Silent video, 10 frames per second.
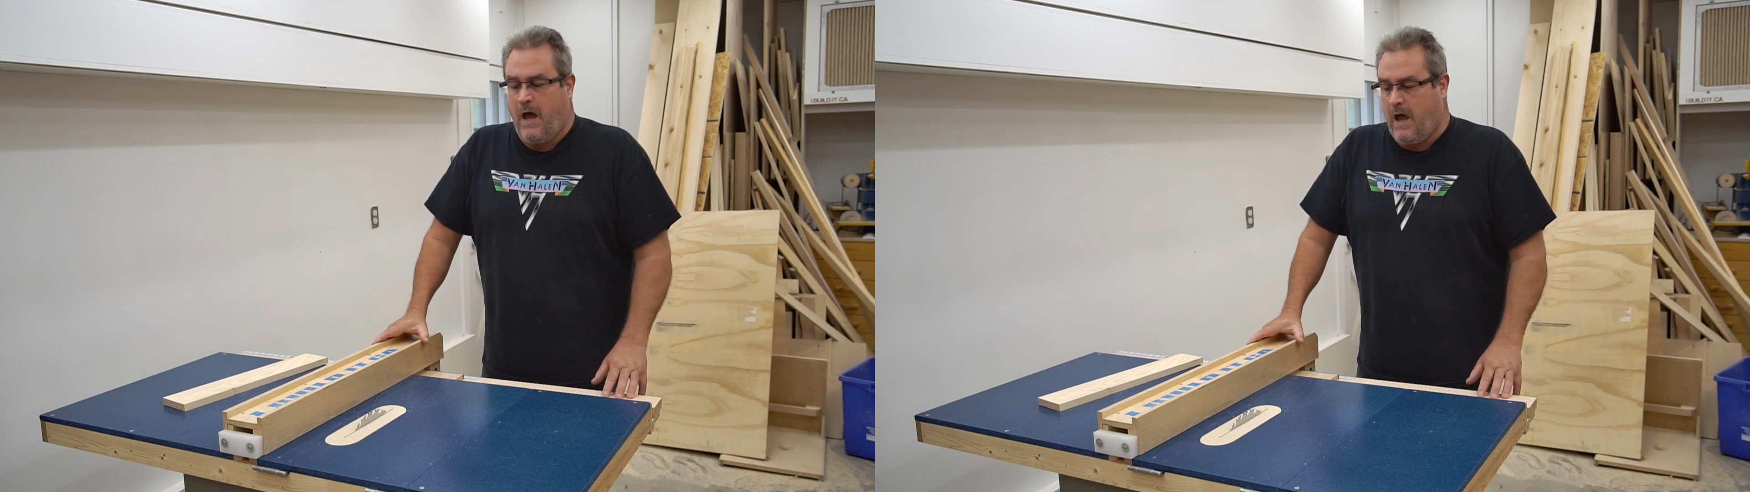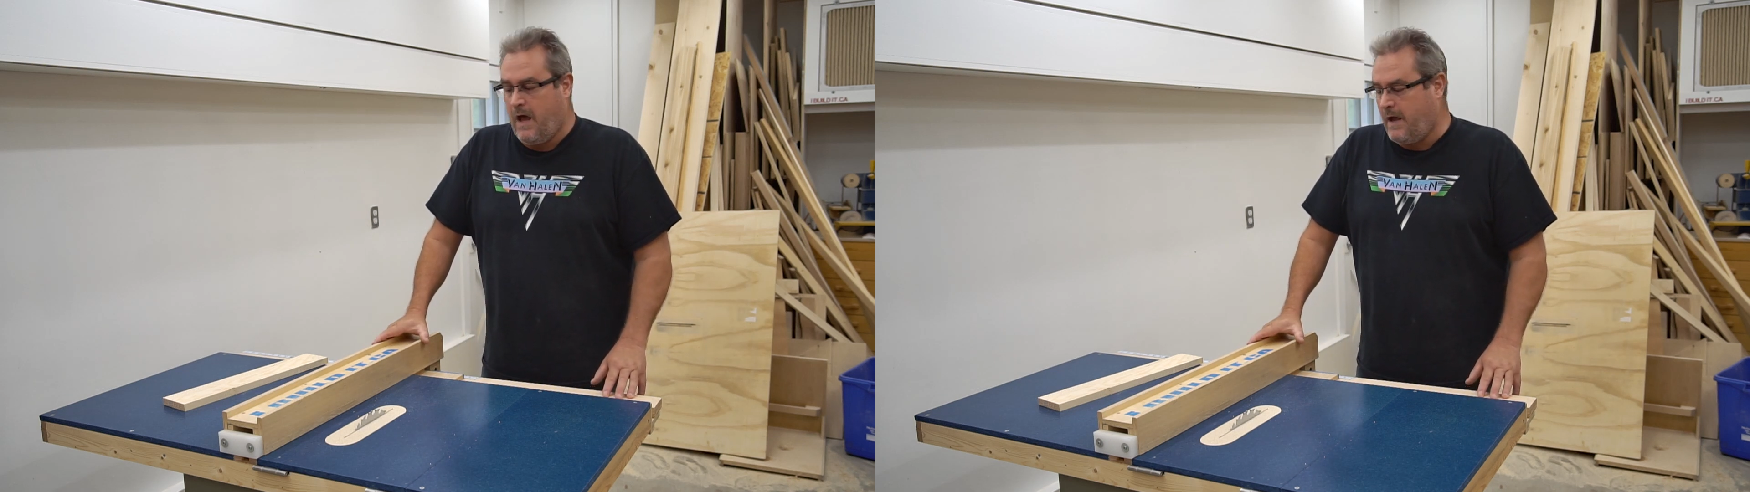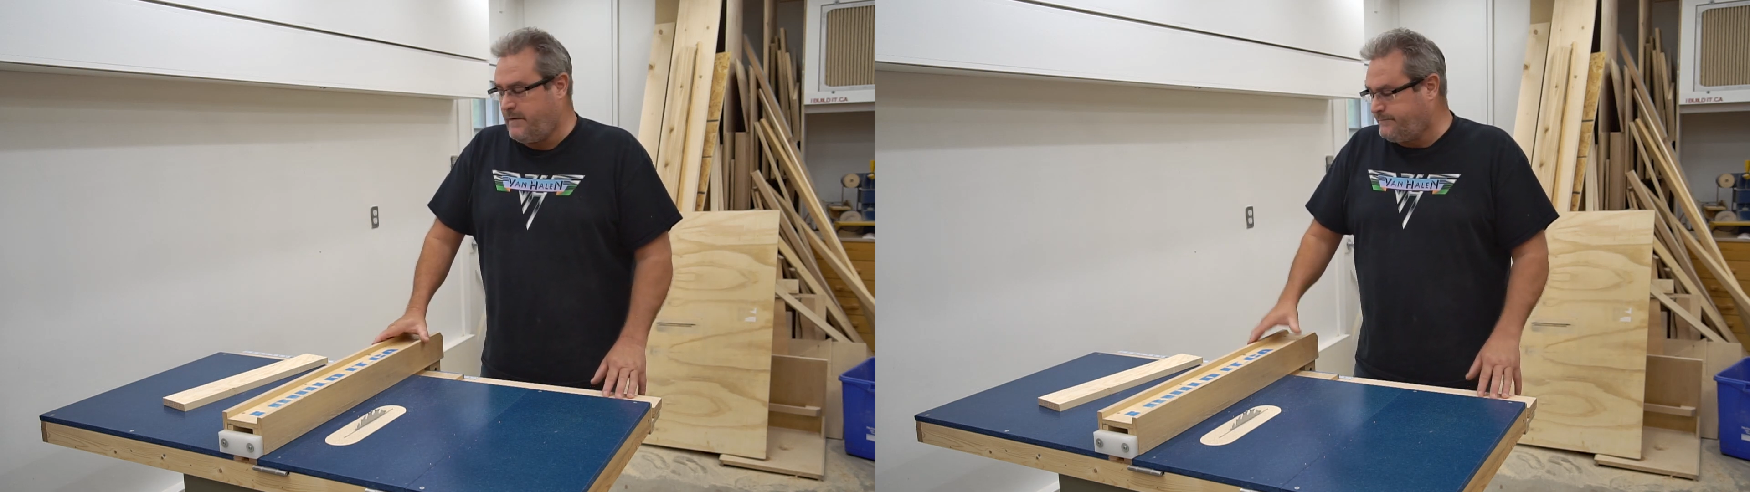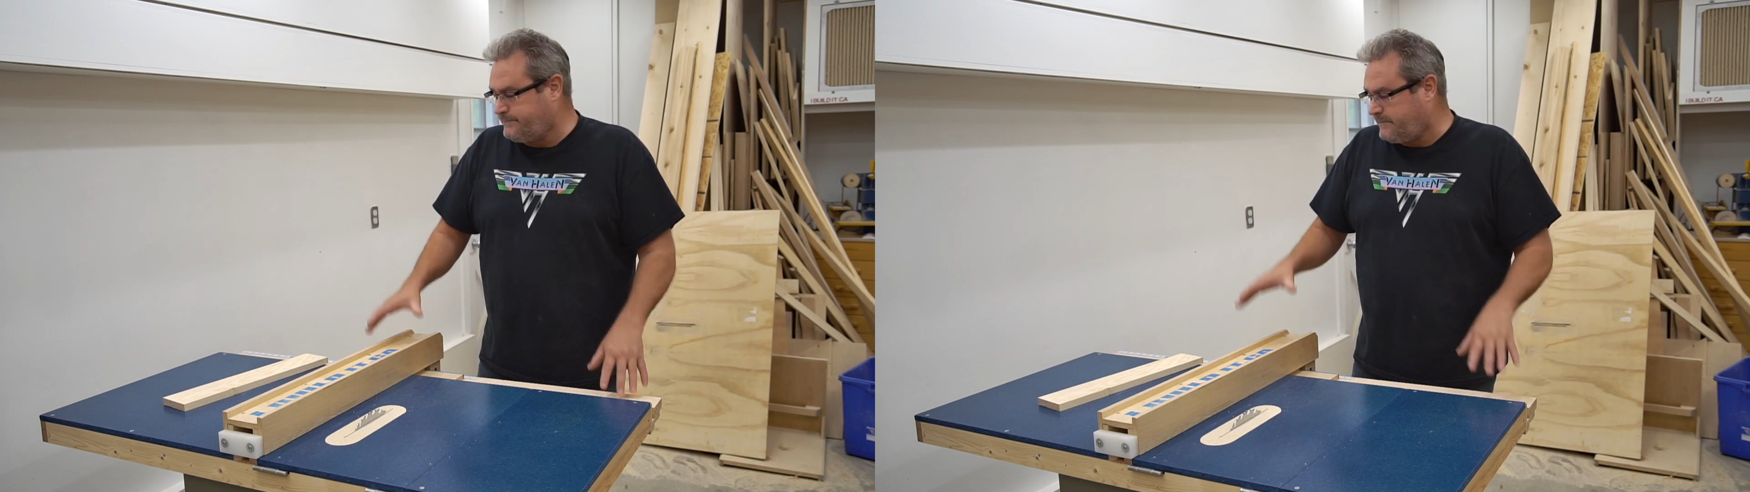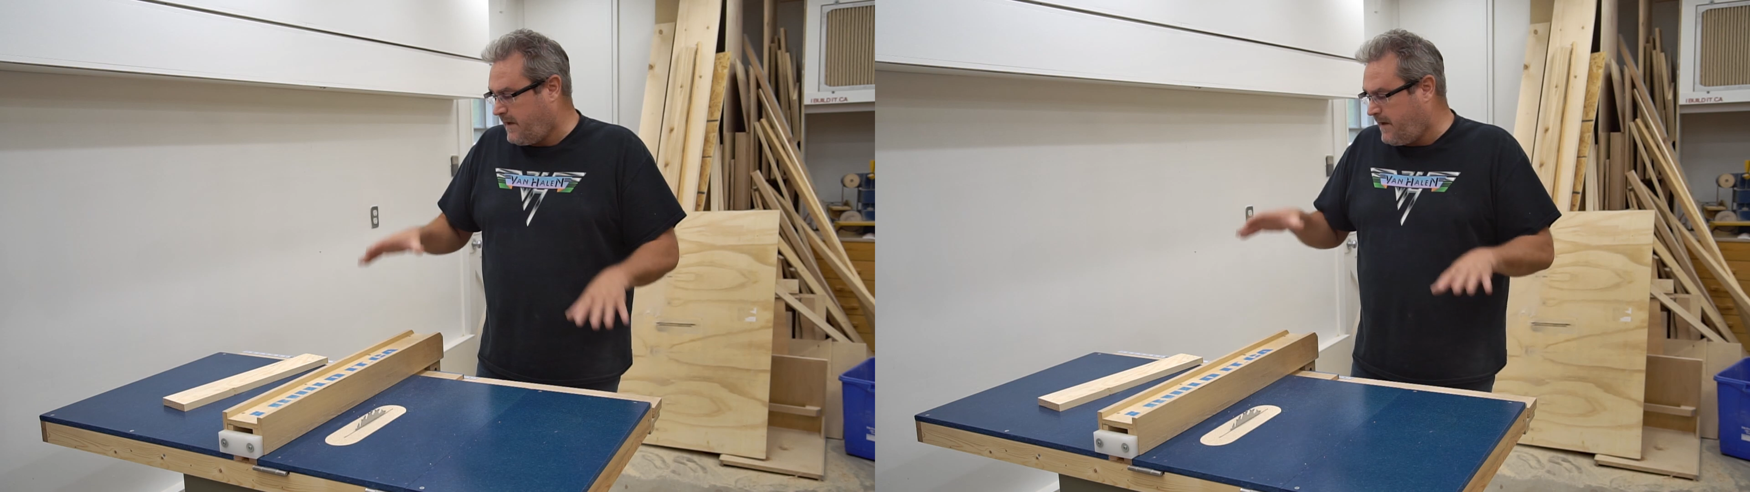
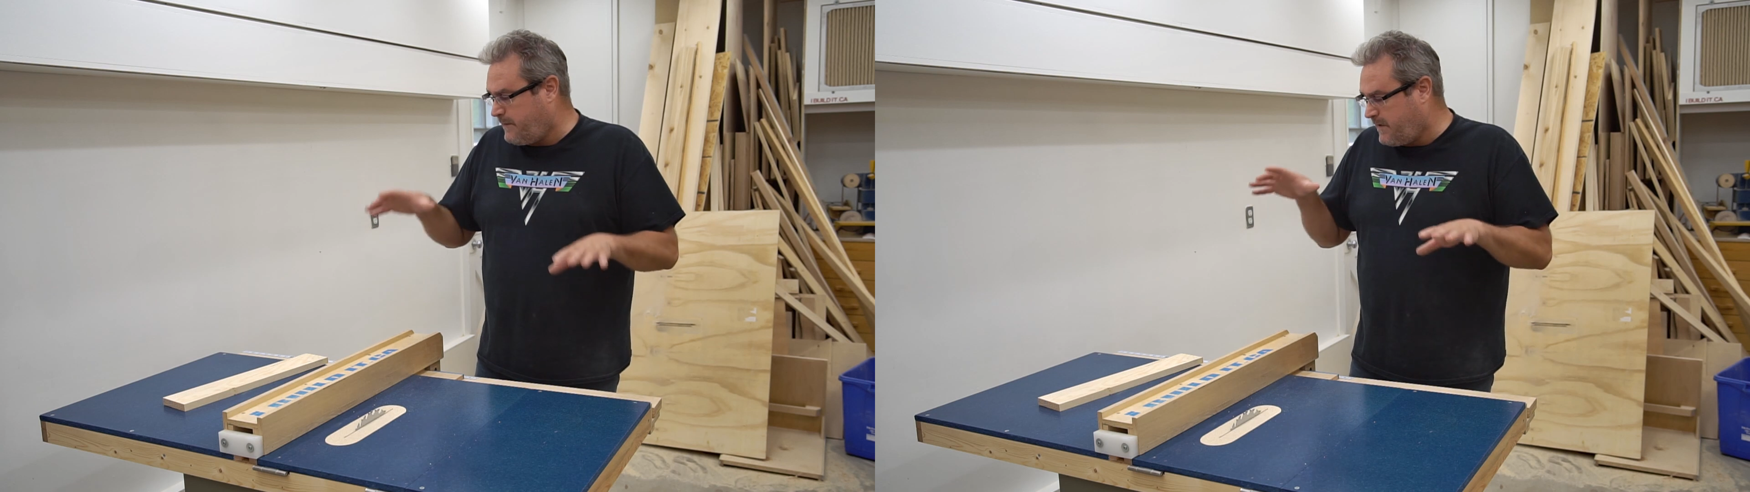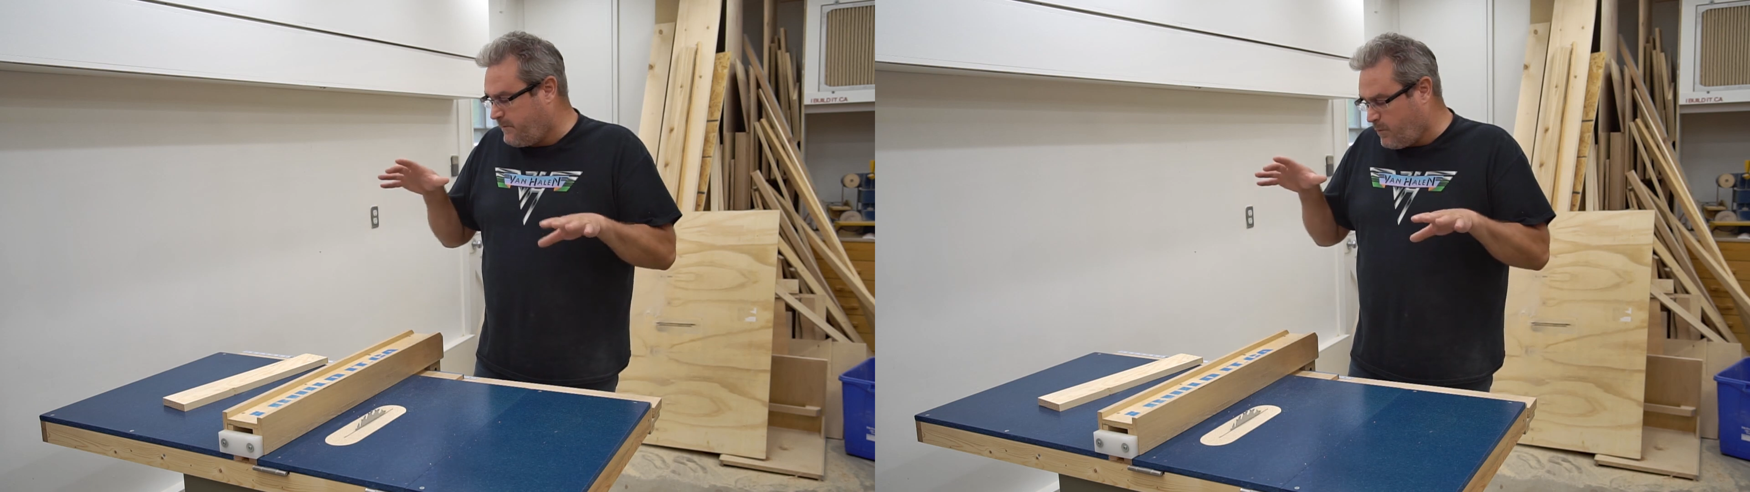I'm gonna